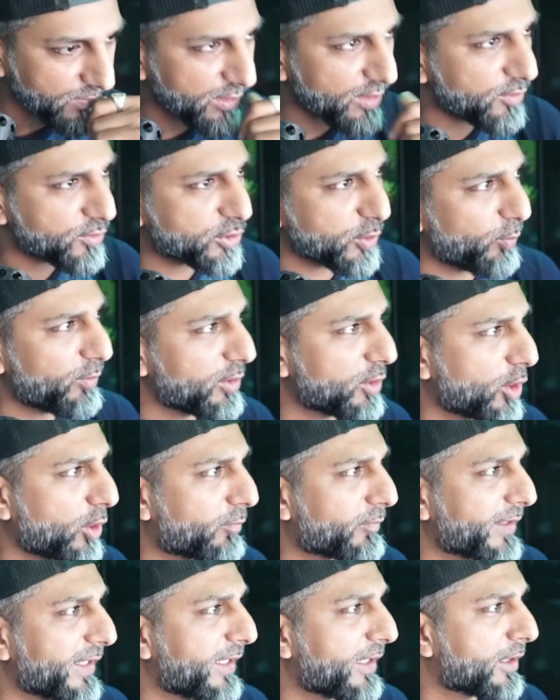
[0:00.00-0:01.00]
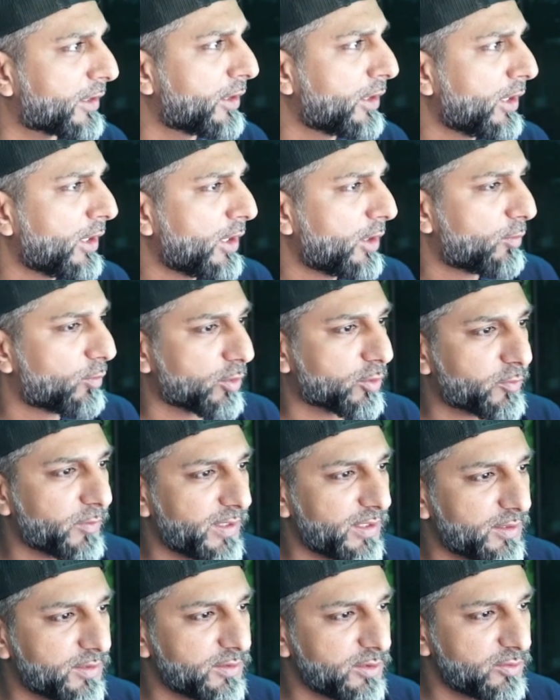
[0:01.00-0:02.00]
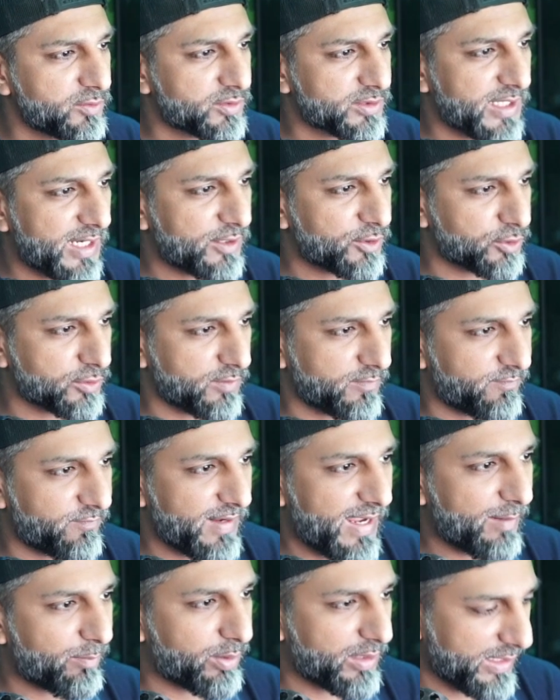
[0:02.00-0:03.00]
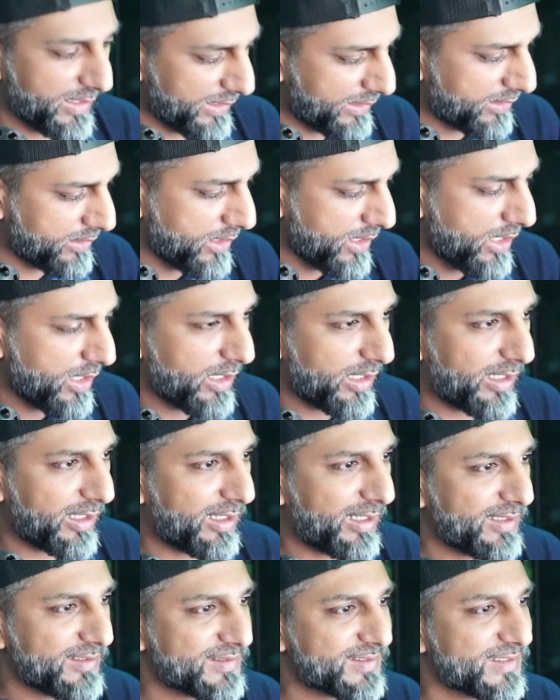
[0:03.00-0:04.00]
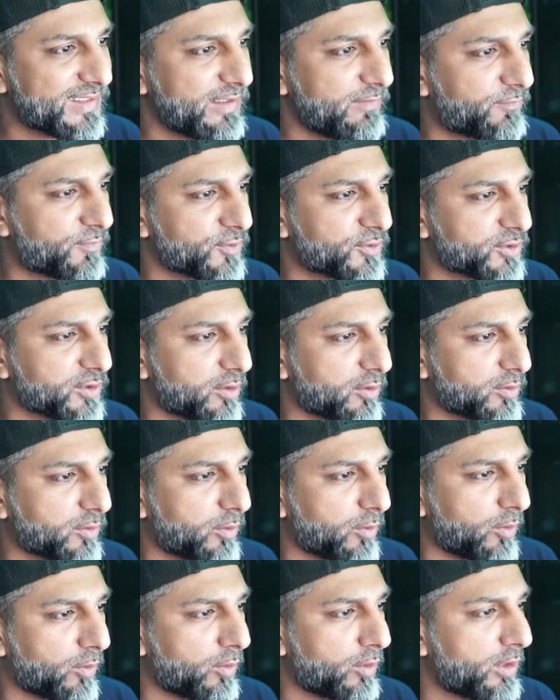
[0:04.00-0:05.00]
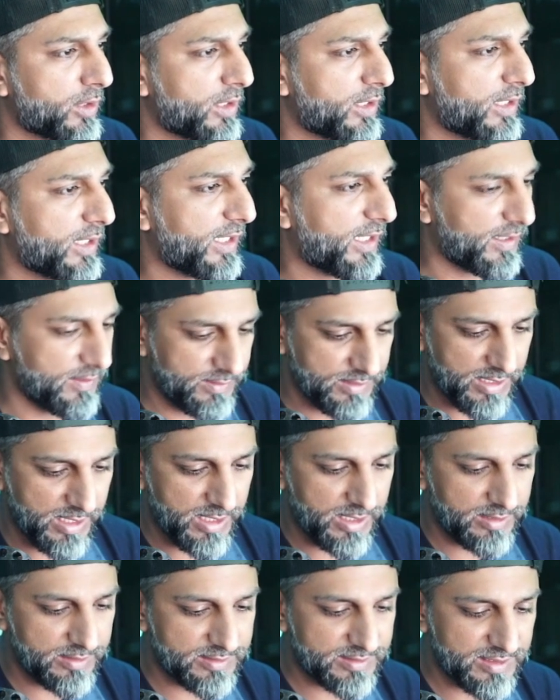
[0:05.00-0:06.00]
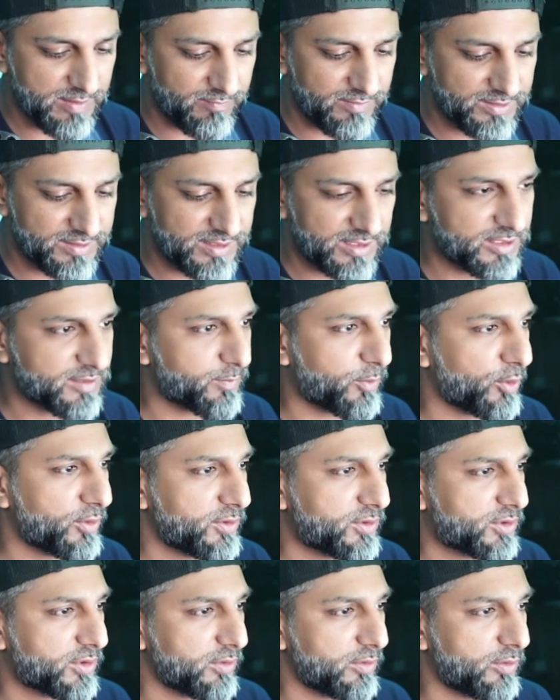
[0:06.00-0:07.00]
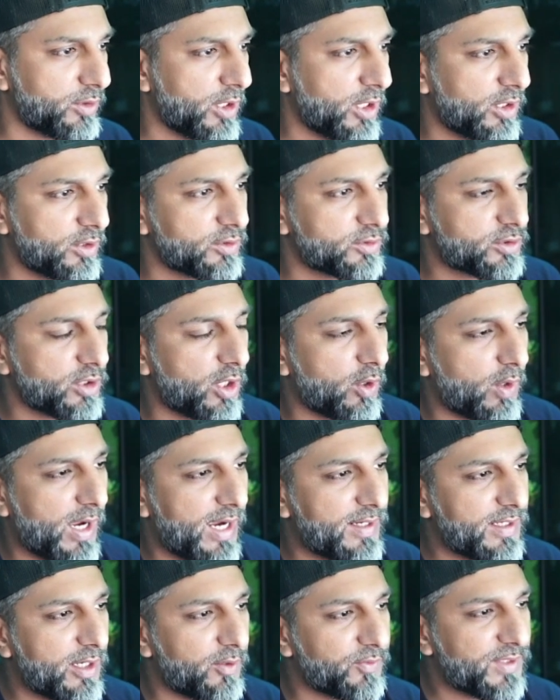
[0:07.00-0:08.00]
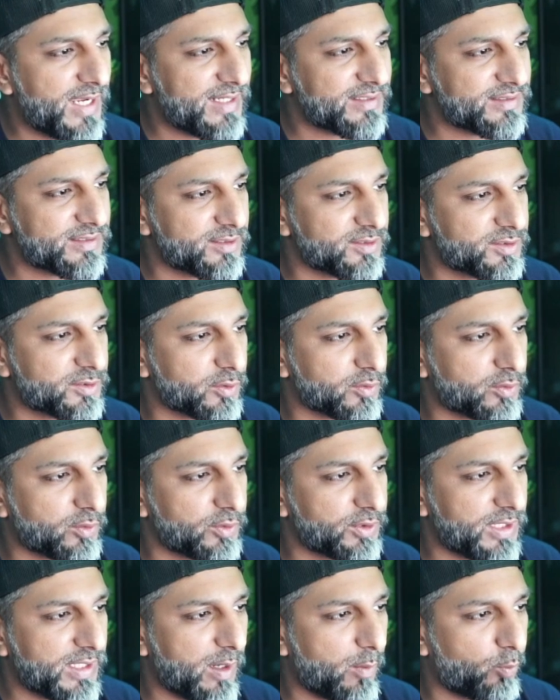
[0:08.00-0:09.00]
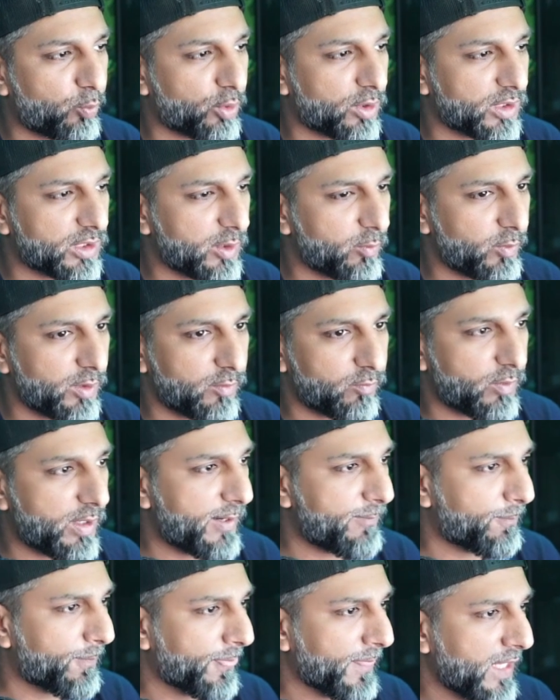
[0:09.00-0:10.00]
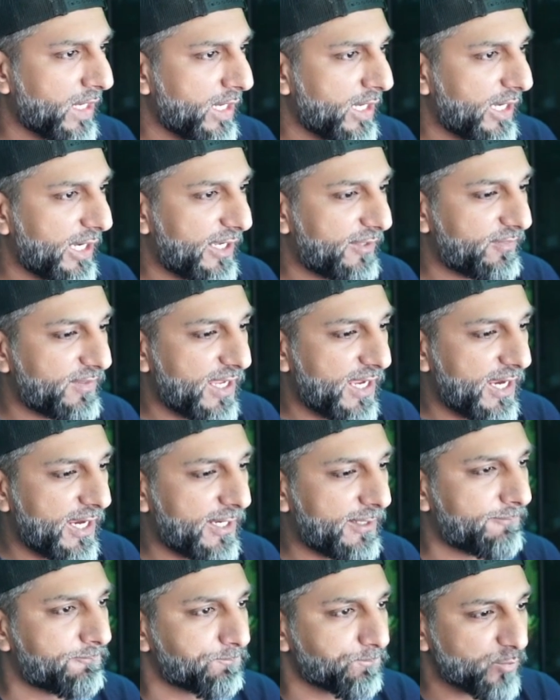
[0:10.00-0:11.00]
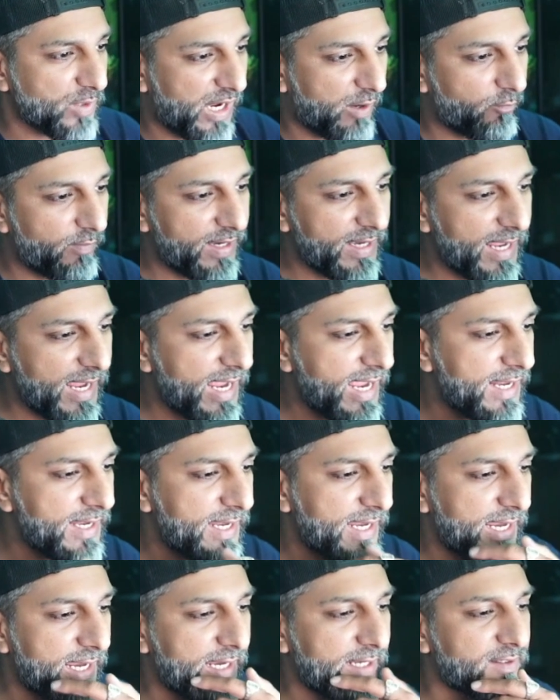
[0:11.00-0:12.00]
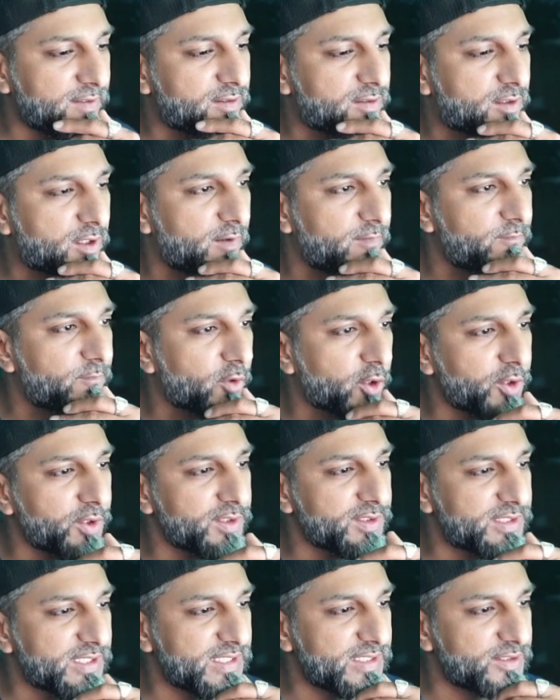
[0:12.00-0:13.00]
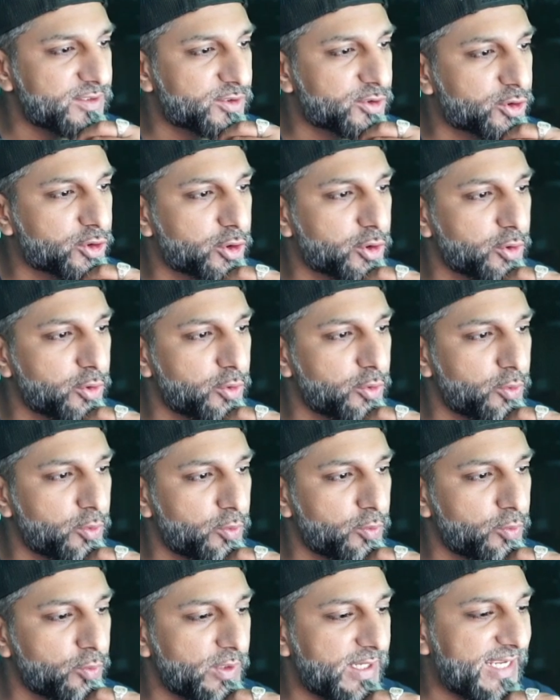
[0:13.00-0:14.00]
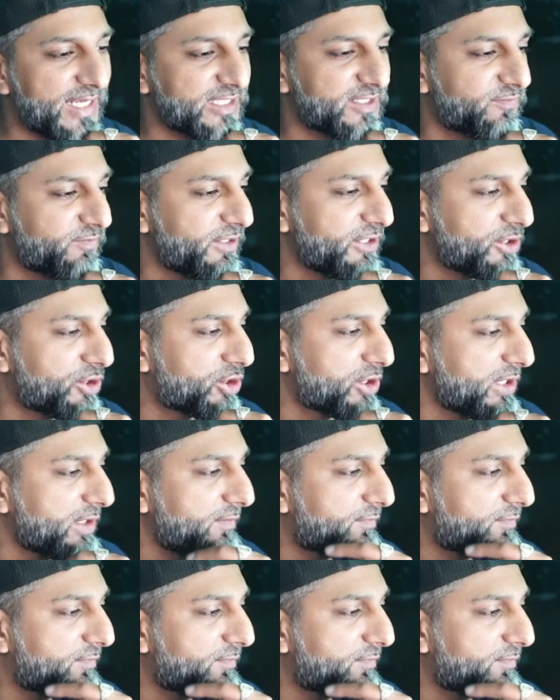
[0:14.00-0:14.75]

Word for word: So we'll go over here, we'll create a new sketch on a flat plane. I'll hit C for circle and then 76.2. So I know that's the circle that I'm working with, right? And then I went ahead and converted this to SVG